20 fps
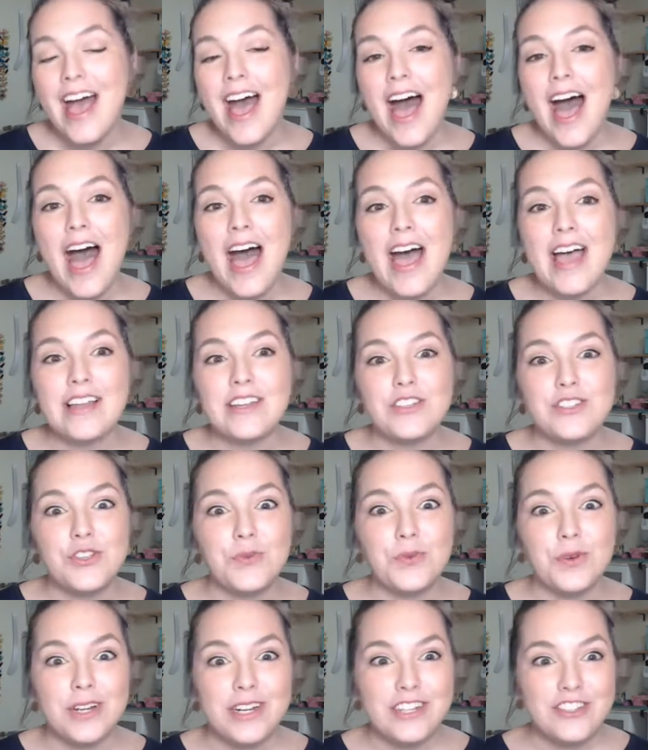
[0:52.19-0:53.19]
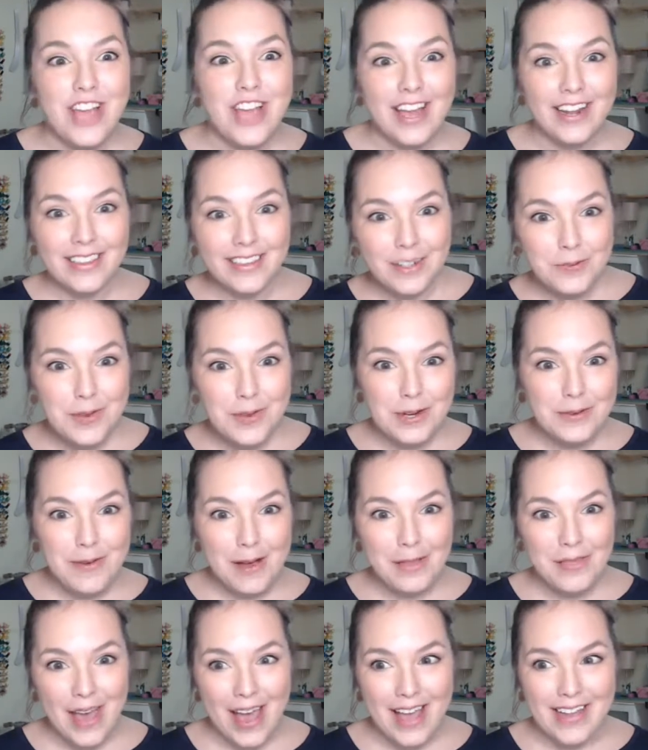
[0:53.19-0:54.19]
And so we're going to chat a little bit
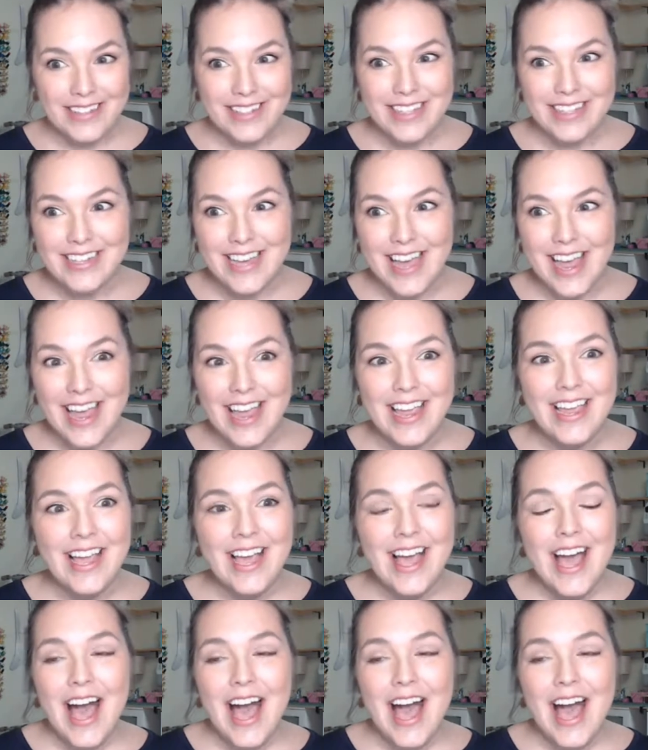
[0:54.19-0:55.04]
about that today.